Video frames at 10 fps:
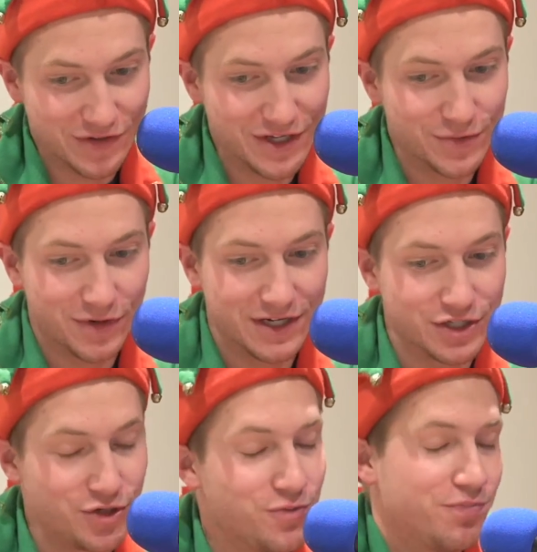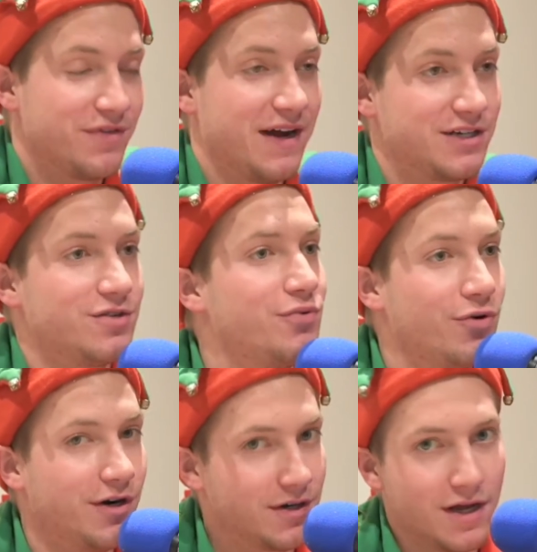So this one is you provide
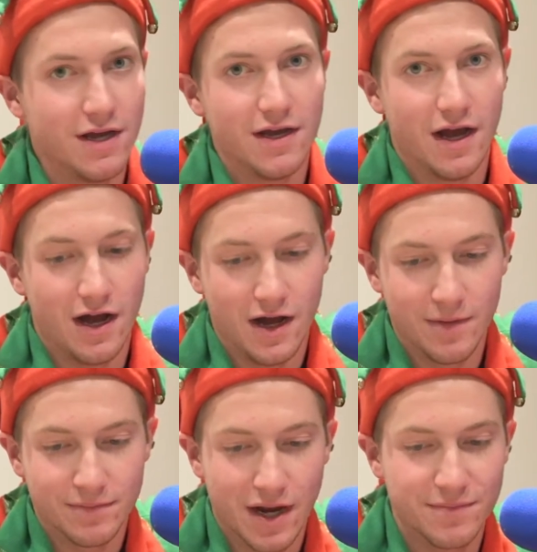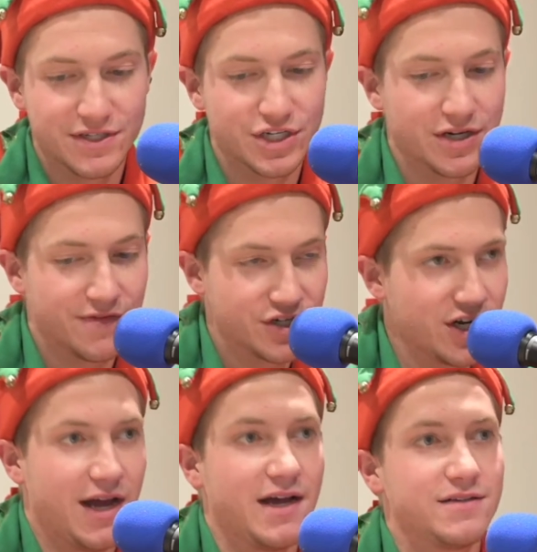support, composition of the
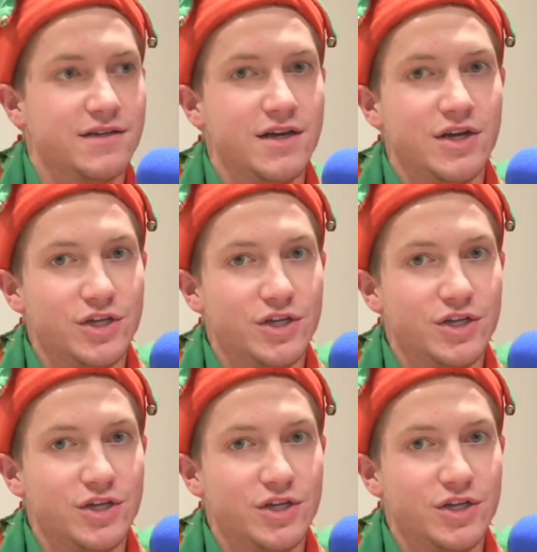shots.